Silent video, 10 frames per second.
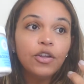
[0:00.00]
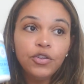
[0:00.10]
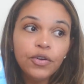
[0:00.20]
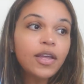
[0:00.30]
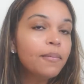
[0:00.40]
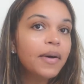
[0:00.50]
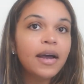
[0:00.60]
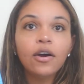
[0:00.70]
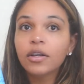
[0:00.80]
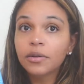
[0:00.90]
You can
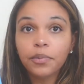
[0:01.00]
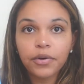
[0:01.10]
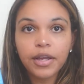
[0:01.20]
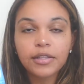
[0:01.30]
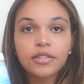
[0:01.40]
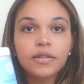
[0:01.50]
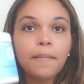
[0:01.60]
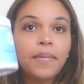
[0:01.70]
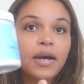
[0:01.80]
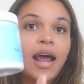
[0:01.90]
buy other brands,
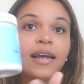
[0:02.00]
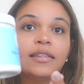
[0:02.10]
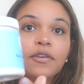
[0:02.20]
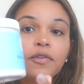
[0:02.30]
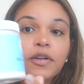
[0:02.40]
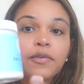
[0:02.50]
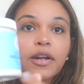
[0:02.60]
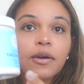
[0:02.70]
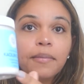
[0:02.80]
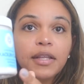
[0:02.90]
but I definitely
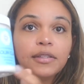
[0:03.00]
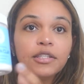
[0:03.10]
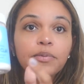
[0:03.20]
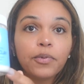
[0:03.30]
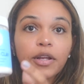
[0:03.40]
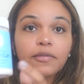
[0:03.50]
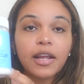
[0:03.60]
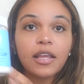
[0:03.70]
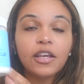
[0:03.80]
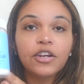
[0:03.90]
recommend this brand
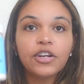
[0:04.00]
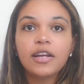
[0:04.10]
right here.